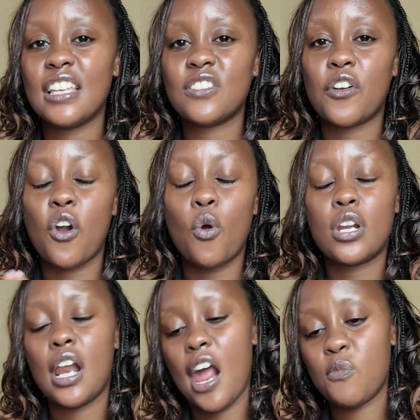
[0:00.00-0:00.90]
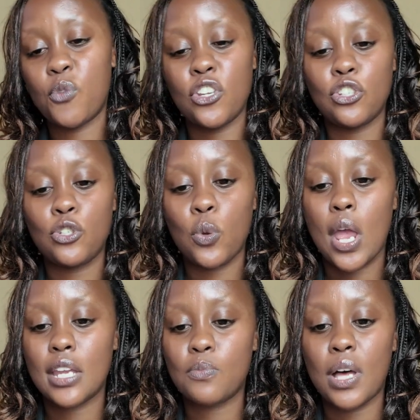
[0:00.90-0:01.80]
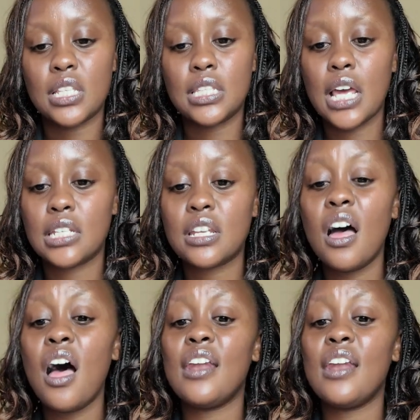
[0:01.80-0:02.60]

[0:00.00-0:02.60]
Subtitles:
is around 9.28%.